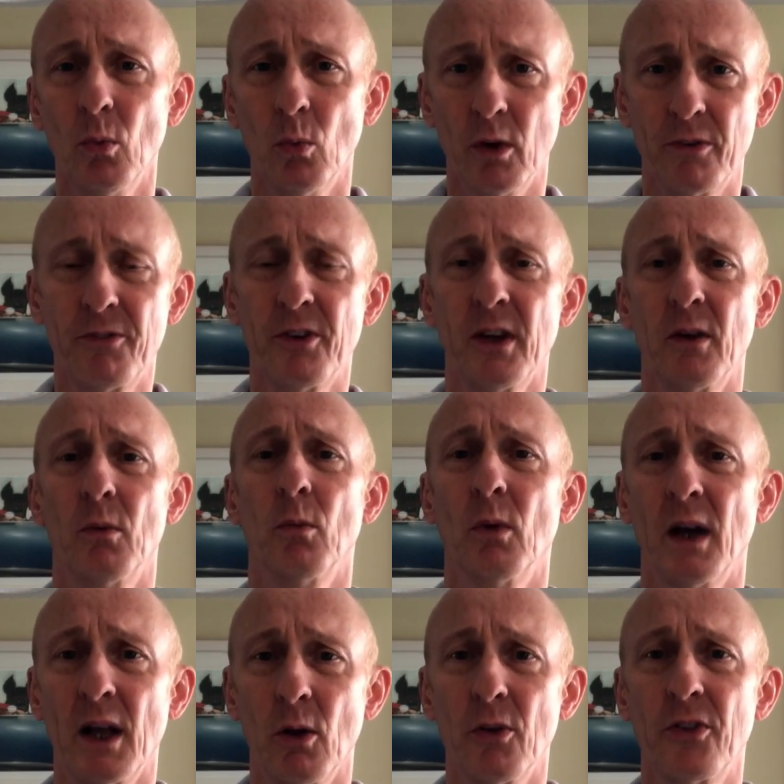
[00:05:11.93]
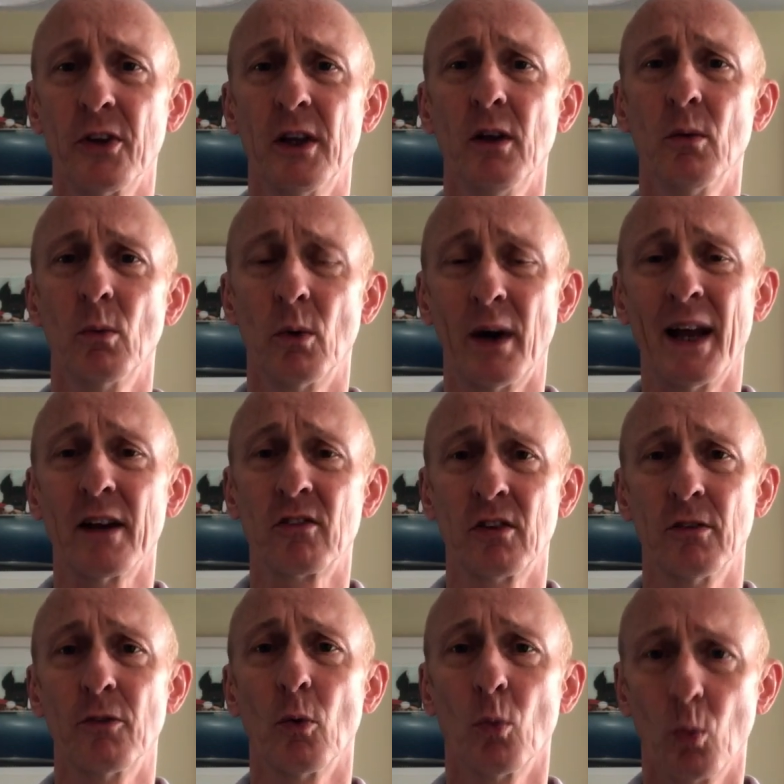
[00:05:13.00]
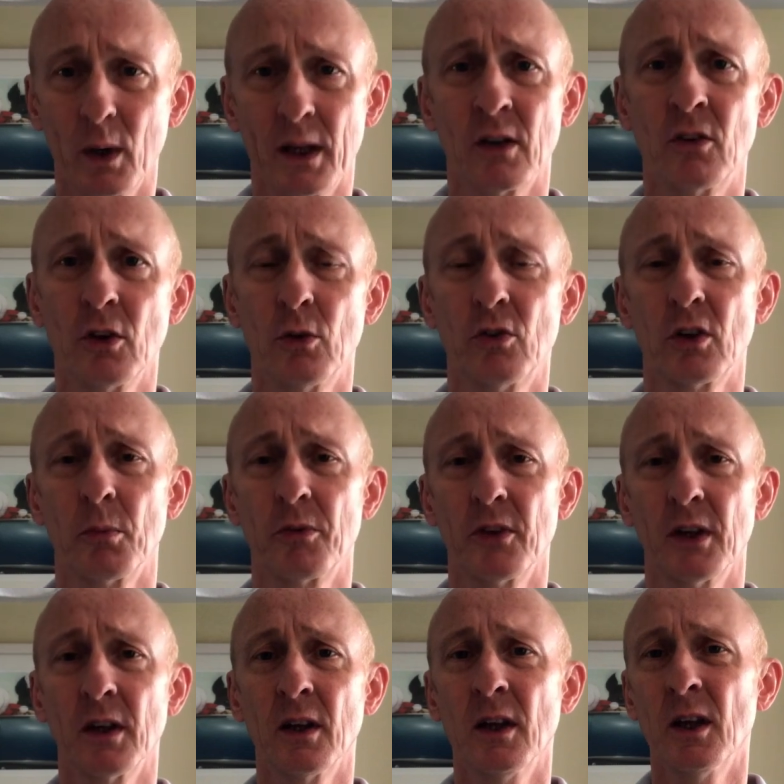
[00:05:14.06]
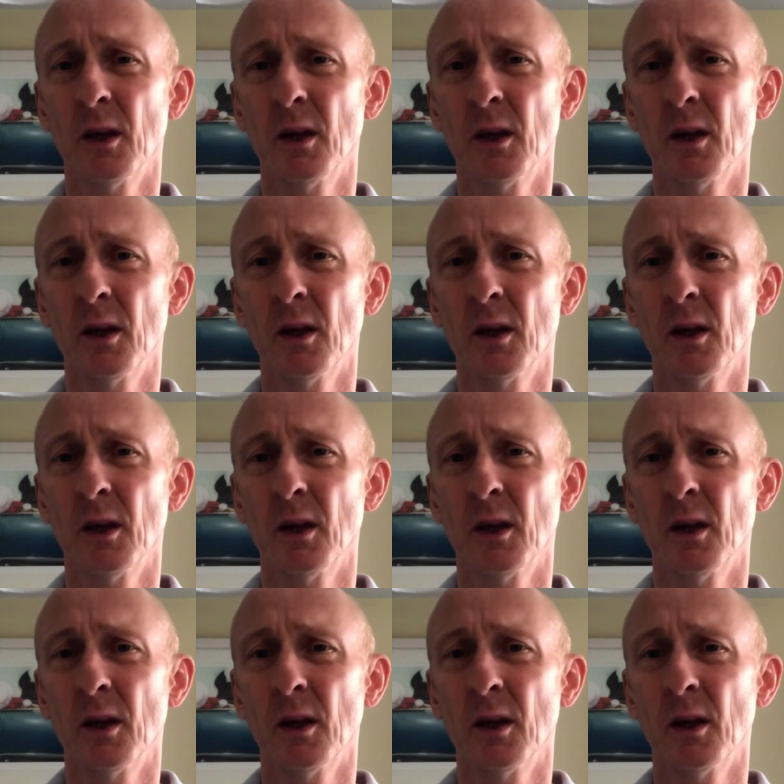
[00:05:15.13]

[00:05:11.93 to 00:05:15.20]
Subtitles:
We're fit, we're healthy, we're active, we can do something,